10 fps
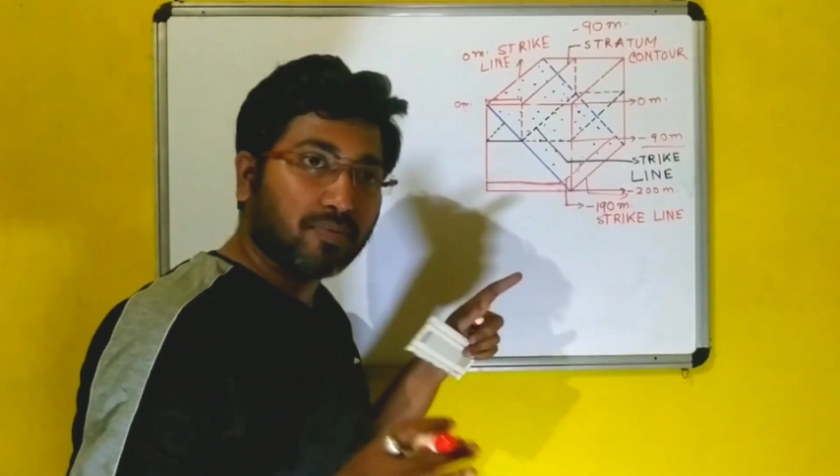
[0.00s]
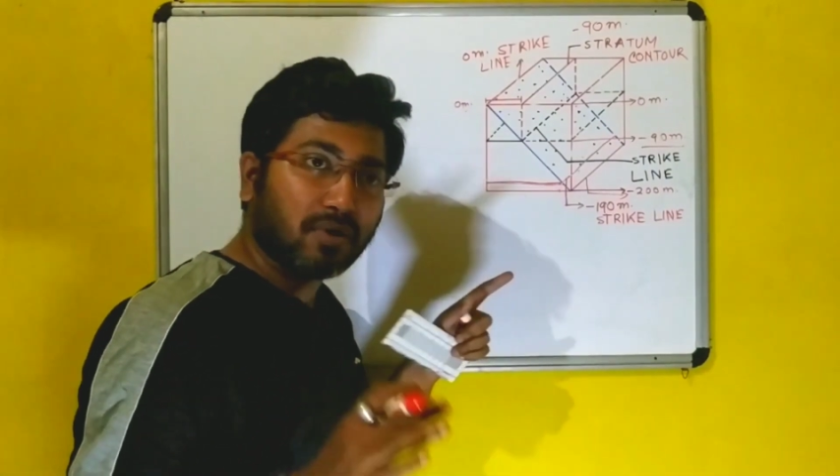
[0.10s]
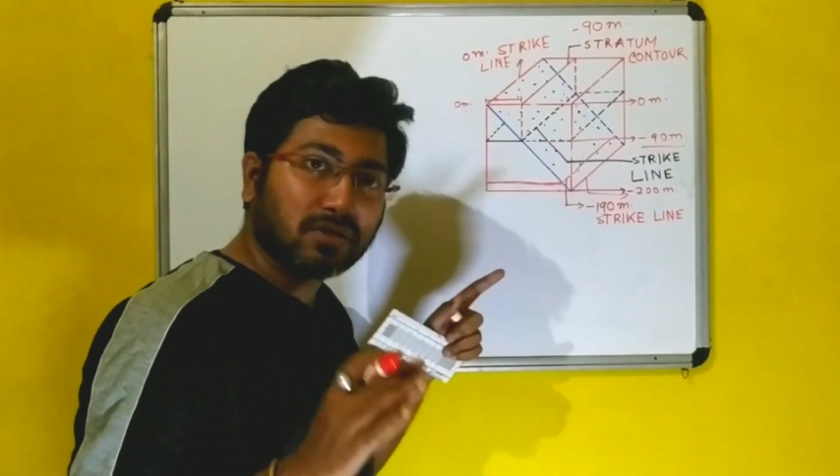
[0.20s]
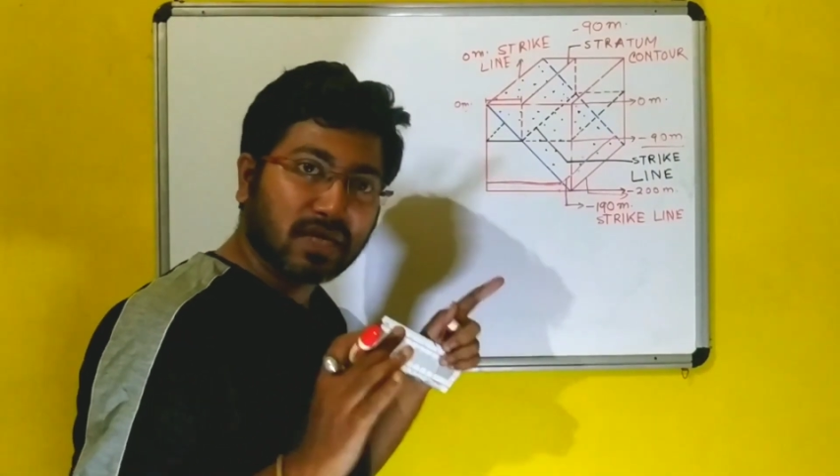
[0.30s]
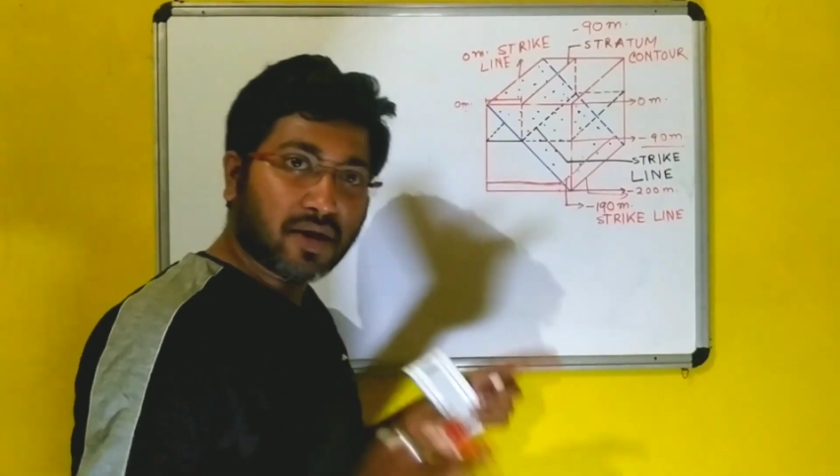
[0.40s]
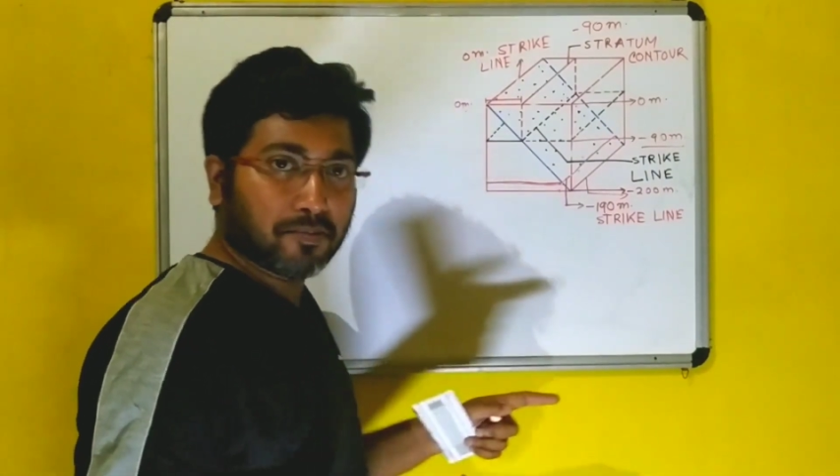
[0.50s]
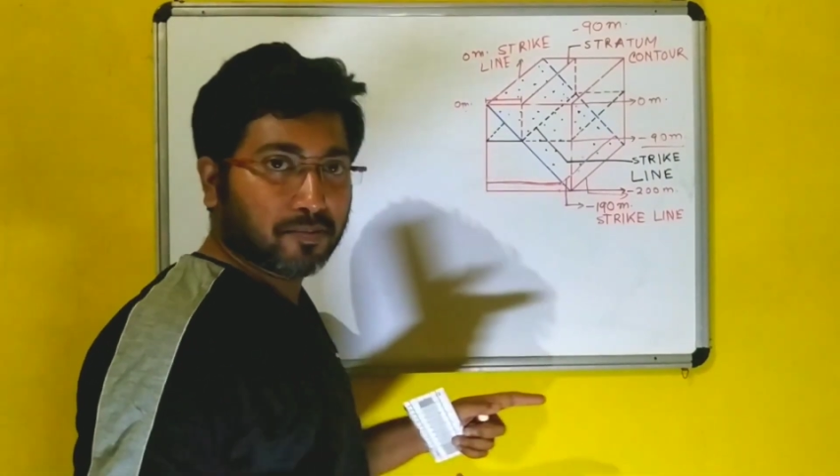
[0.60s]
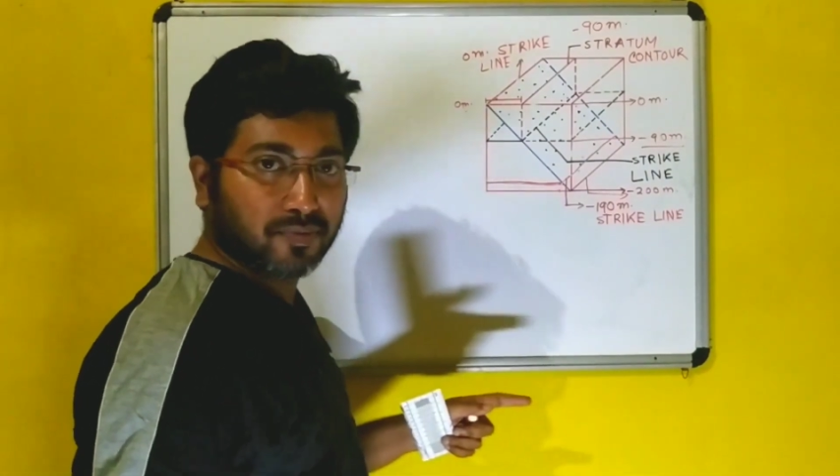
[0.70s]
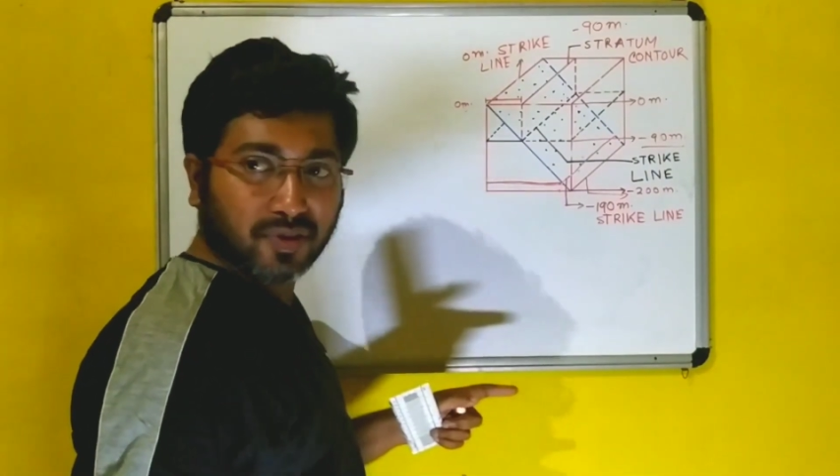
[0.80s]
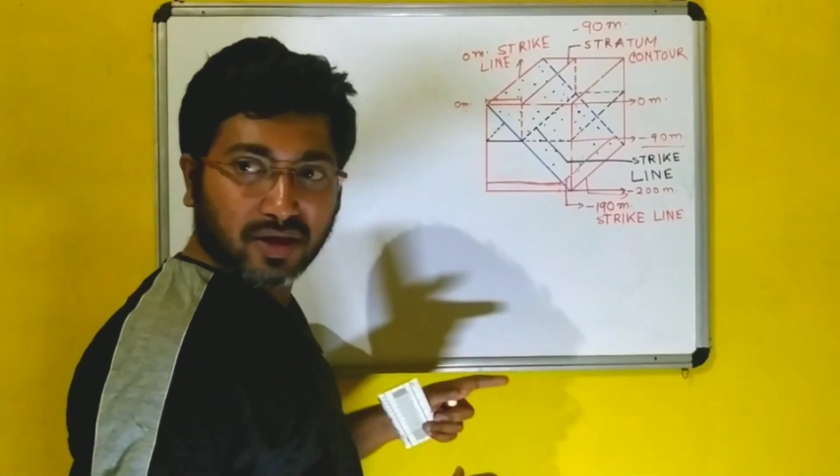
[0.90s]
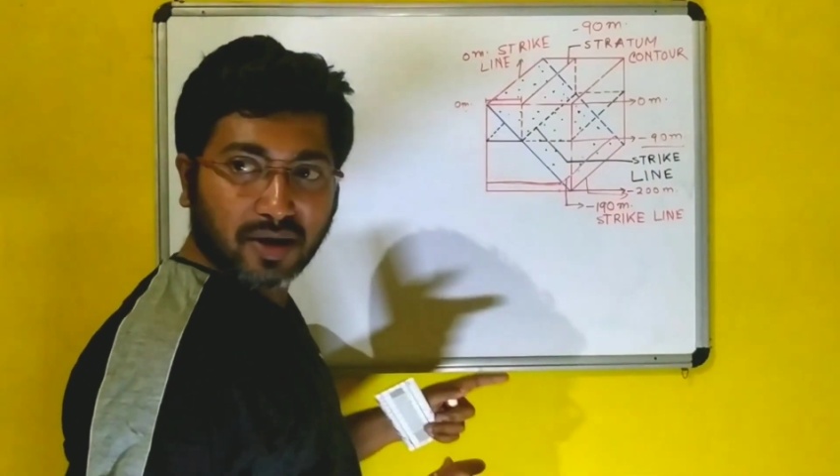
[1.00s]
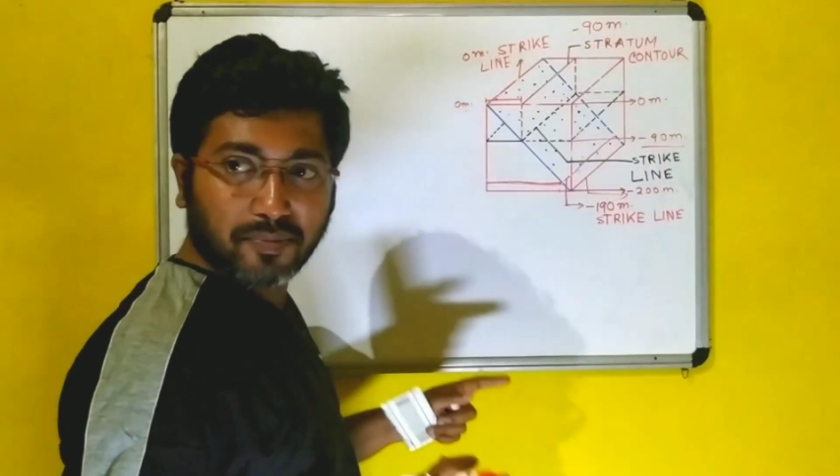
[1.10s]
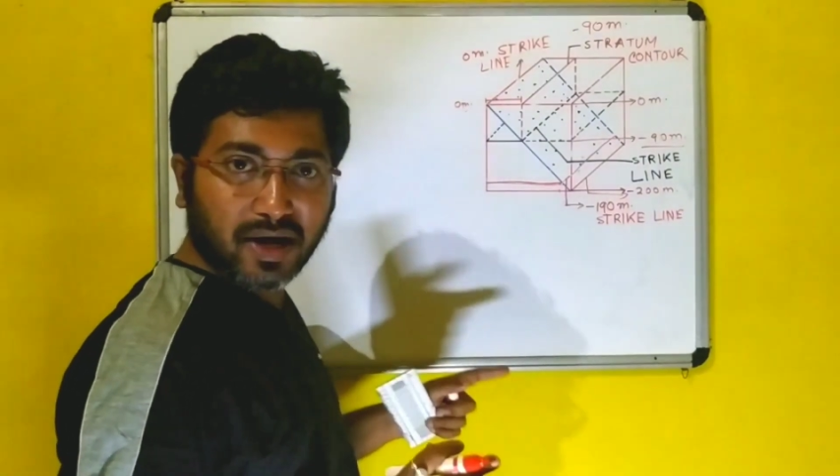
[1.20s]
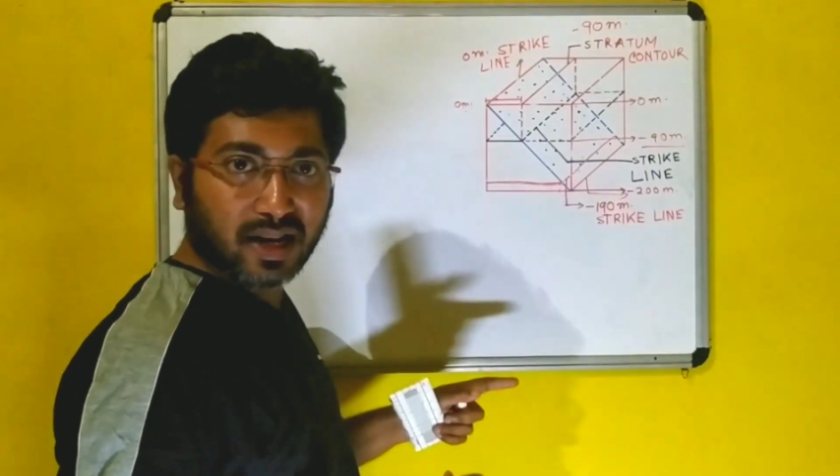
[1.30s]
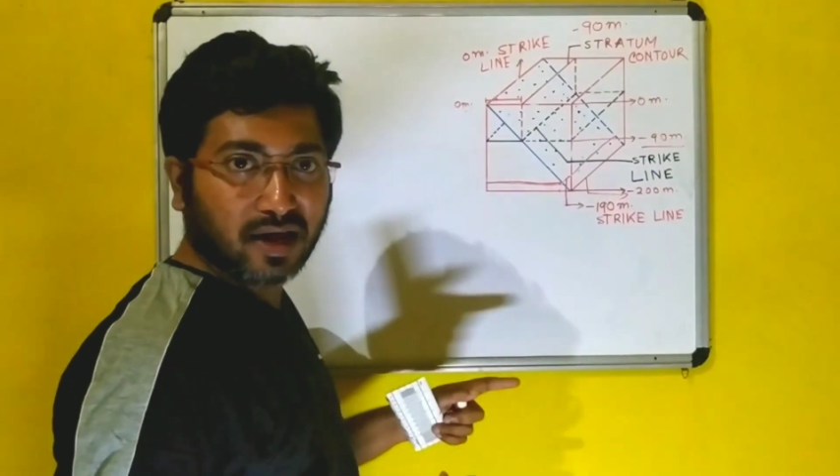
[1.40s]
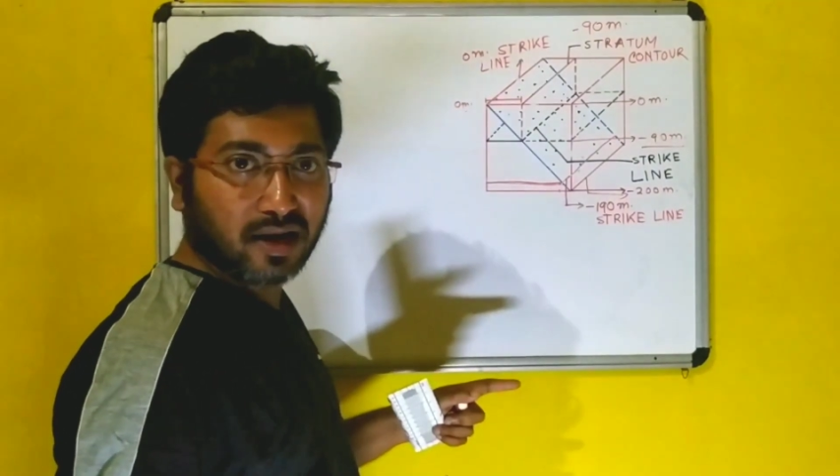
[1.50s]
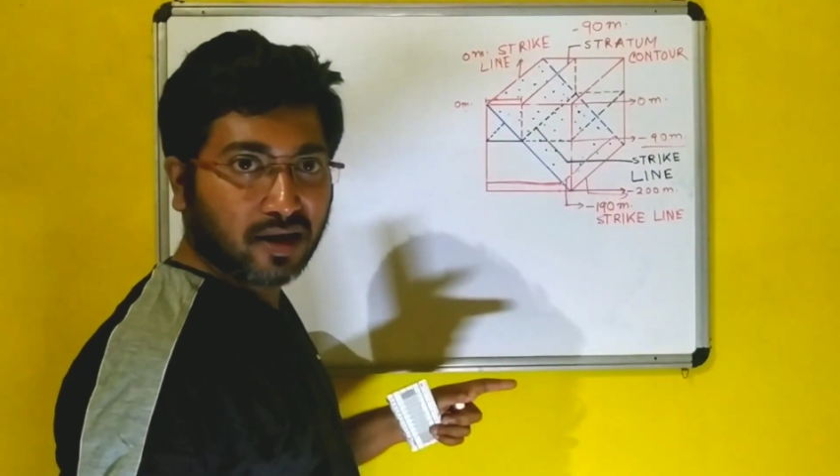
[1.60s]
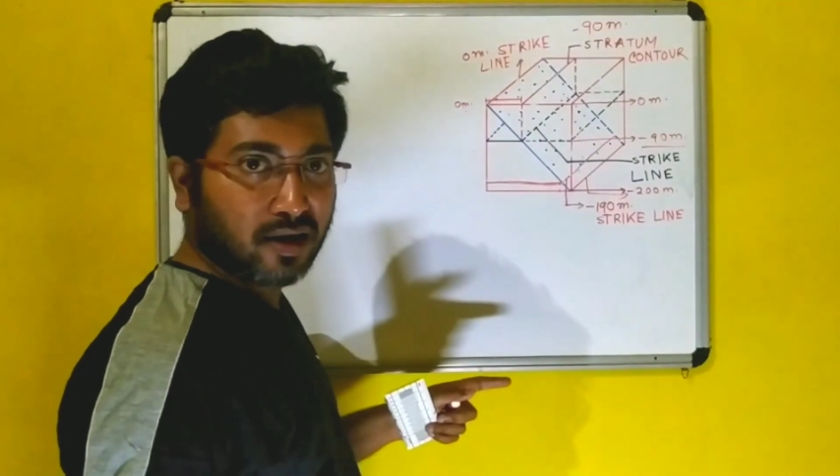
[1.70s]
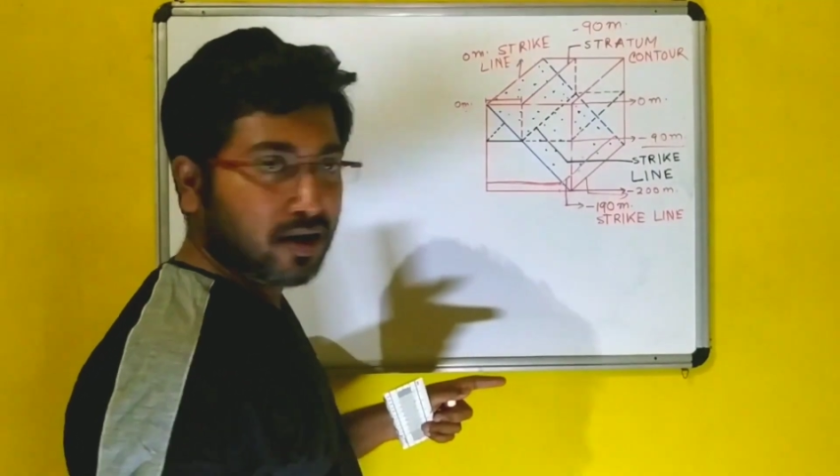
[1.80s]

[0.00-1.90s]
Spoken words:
is same. They are parallel.